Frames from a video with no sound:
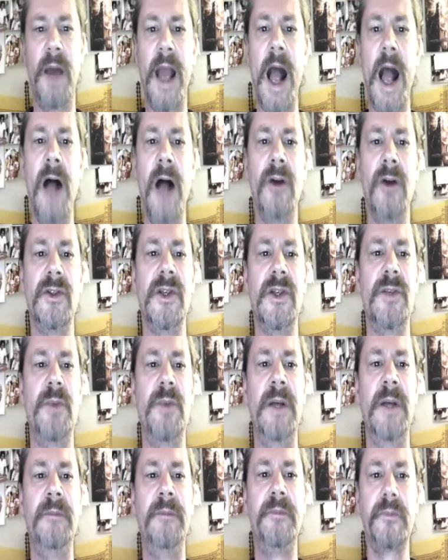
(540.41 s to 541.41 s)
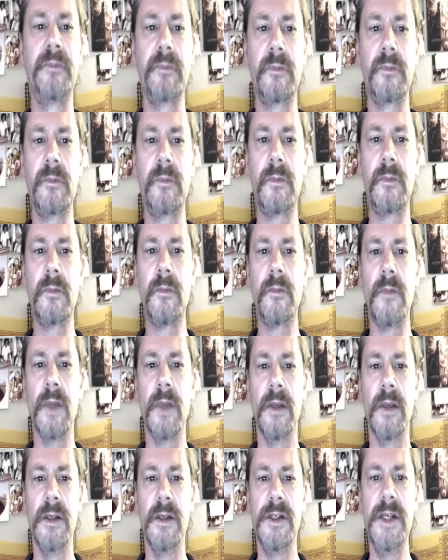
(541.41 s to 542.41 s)
houses, but
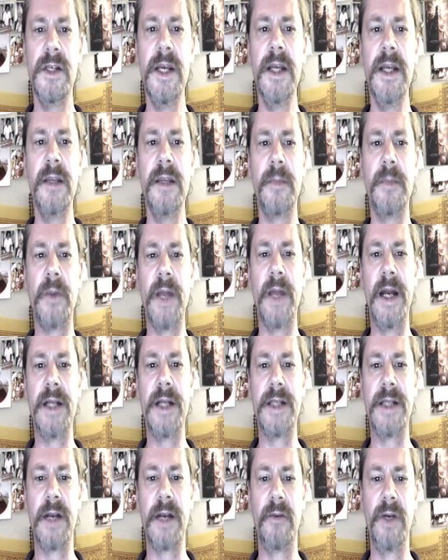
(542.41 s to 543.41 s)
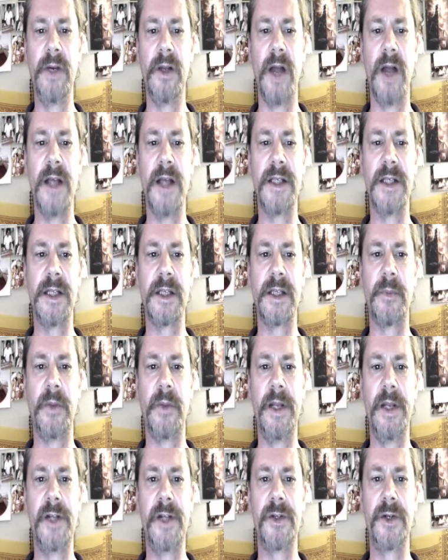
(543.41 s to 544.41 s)
seeing the planets and realizing that the
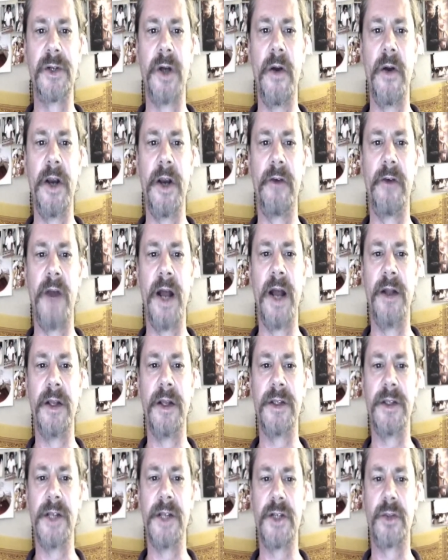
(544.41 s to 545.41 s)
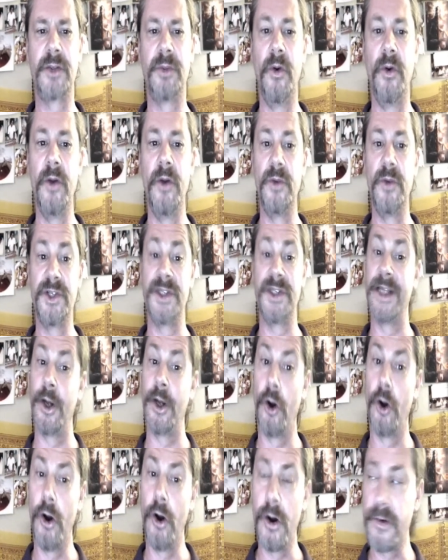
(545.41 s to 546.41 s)
planets are going around a central point, which is the
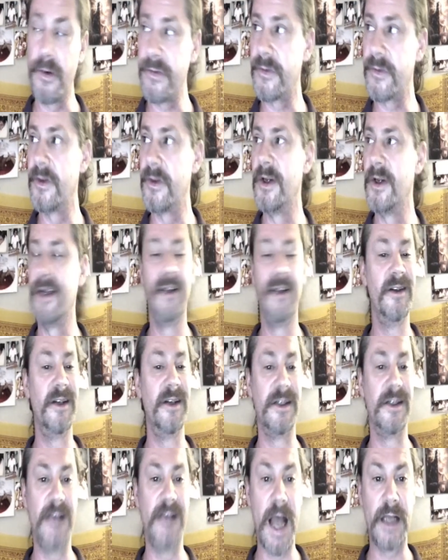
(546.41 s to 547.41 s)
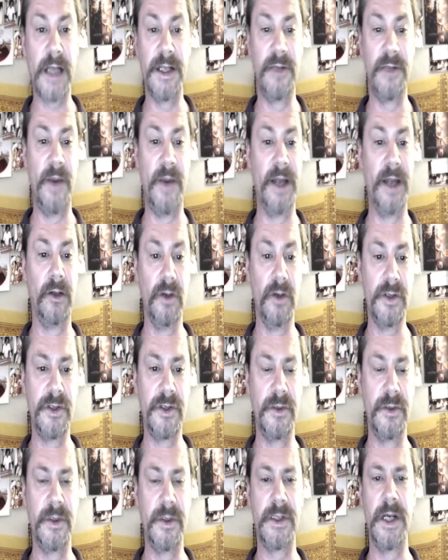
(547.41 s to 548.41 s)
Earth, exactly the way it looks
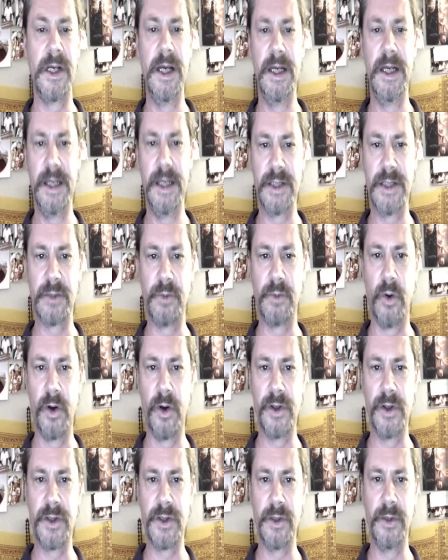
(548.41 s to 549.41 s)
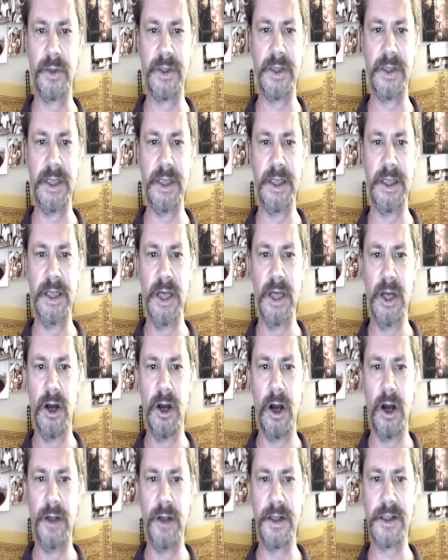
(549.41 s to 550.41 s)
to us, is important. So we see
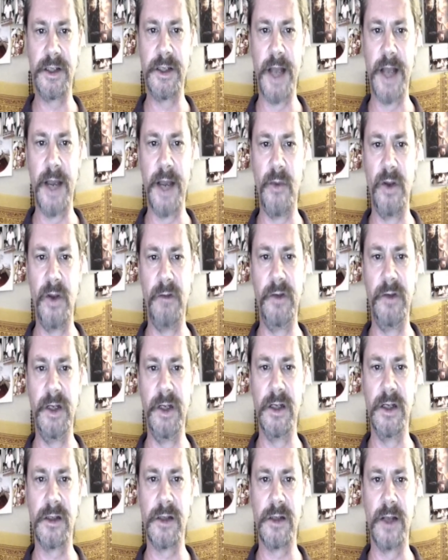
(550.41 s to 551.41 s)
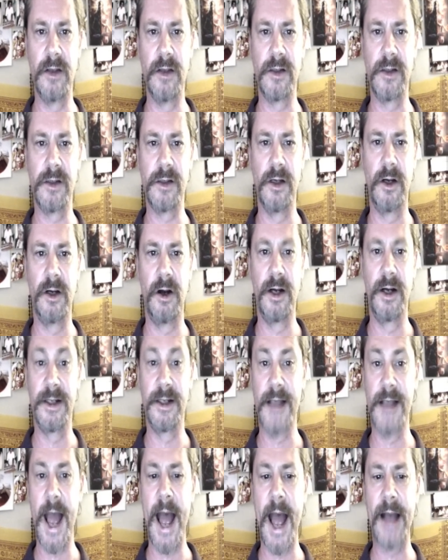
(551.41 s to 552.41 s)
on this day when Venus and the Sun are
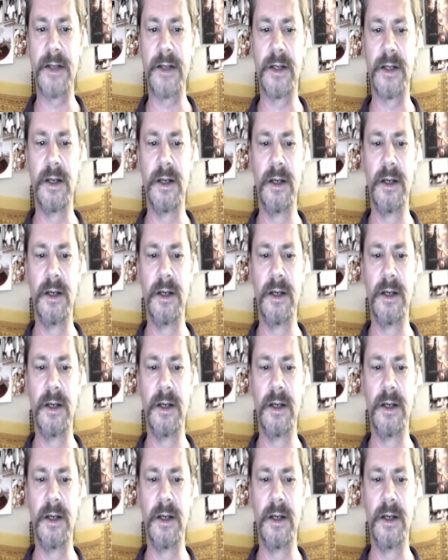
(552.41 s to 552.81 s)
exact,